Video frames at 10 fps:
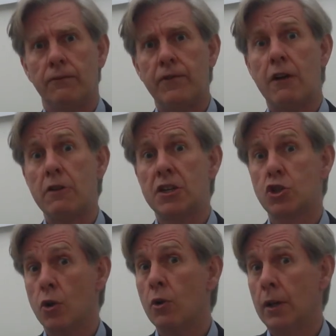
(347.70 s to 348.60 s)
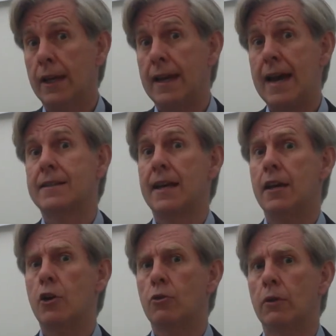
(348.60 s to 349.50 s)
very strongly at
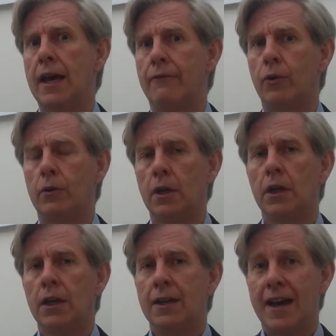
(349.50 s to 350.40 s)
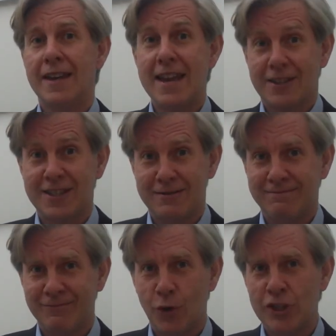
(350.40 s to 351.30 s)
a local level
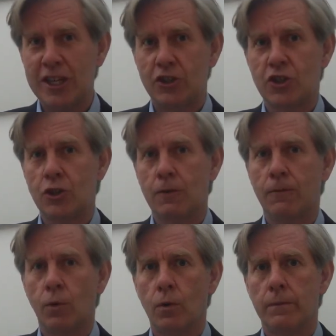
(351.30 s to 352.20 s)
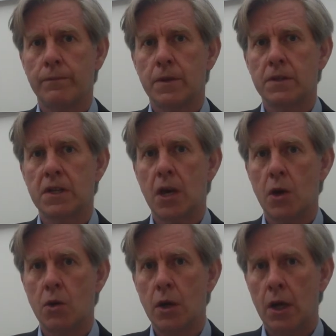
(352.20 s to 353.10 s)
against what each stood for.
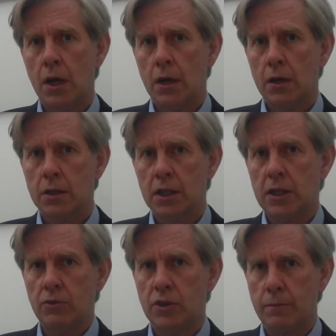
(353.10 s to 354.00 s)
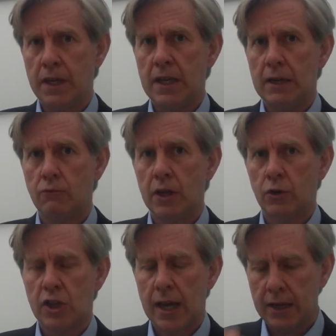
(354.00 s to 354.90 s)
So continue to be
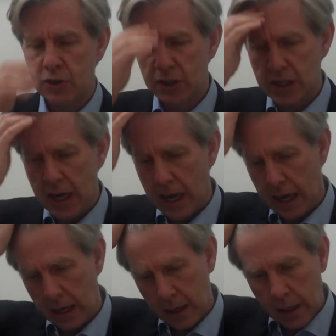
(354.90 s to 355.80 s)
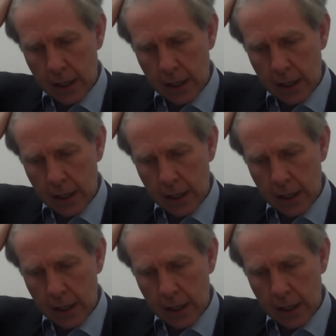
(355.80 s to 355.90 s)
real challenges there.